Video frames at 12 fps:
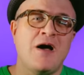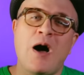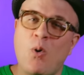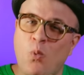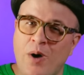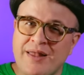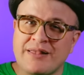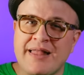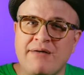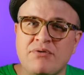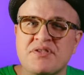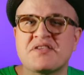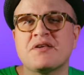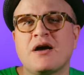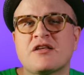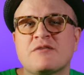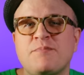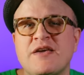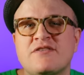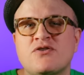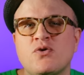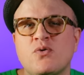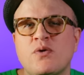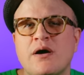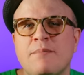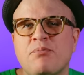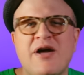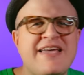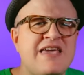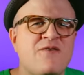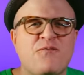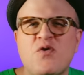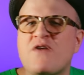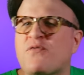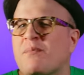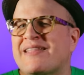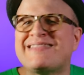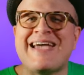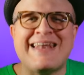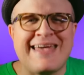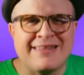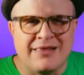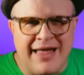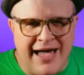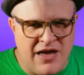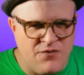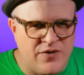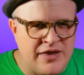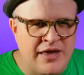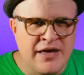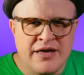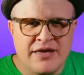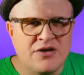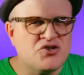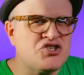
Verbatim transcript: On one level, the song speaks to uh, breaking free from a dead-end life and you know,